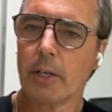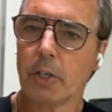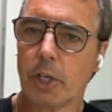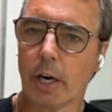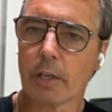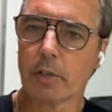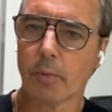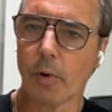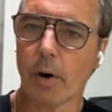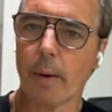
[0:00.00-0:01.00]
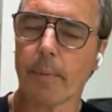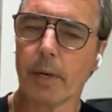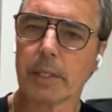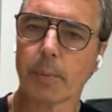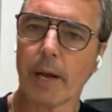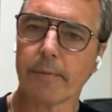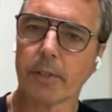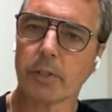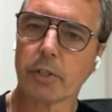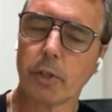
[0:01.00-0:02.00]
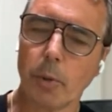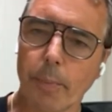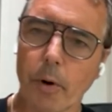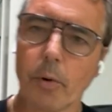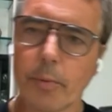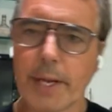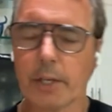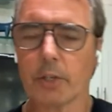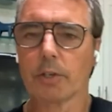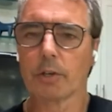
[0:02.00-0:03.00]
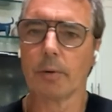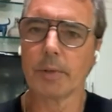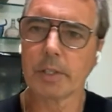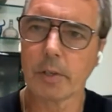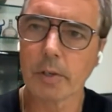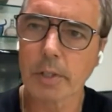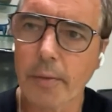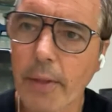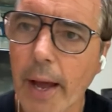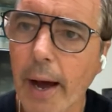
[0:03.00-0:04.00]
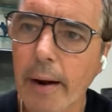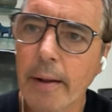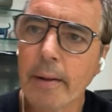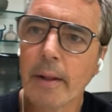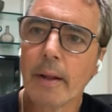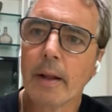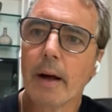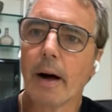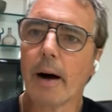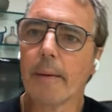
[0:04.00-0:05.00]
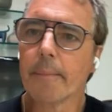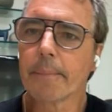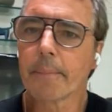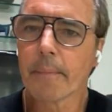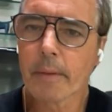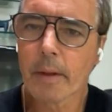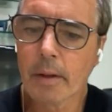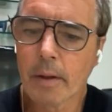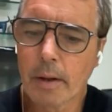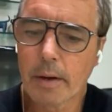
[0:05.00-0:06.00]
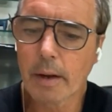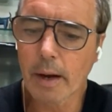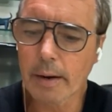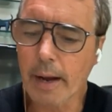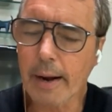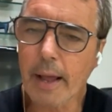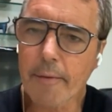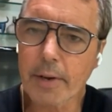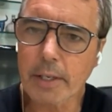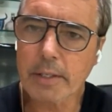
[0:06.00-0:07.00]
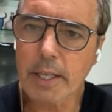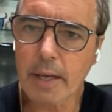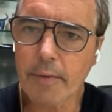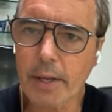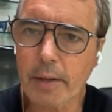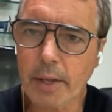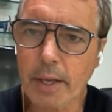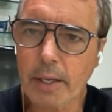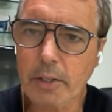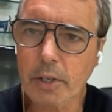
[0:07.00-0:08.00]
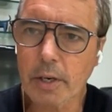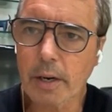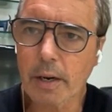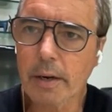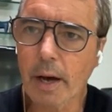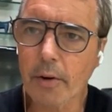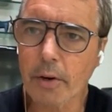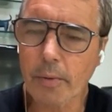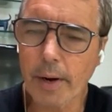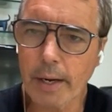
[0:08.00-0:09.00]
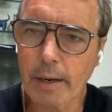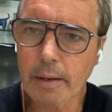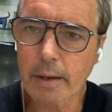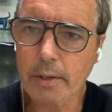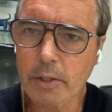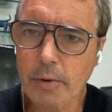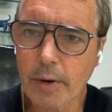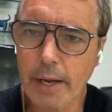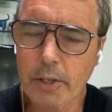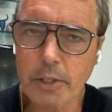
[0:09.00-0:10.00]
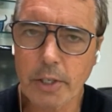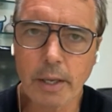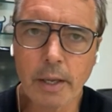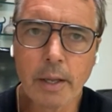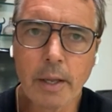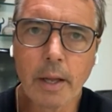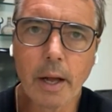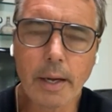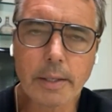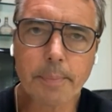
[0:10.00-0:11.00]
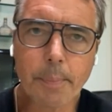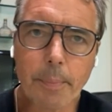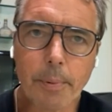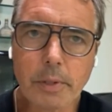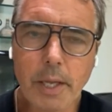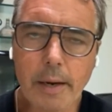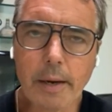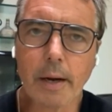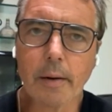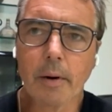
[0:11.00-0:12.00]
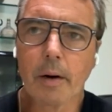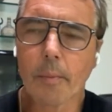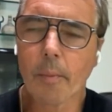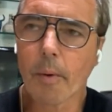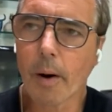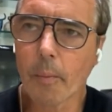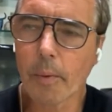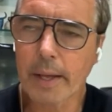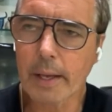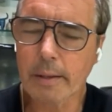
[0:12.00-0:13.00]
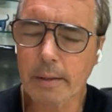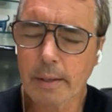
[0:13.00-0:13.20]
junk drawer, a place we have to stoop or reach. Good research on that. Not having a TV in the kitchen, another great strategy. People tend to eat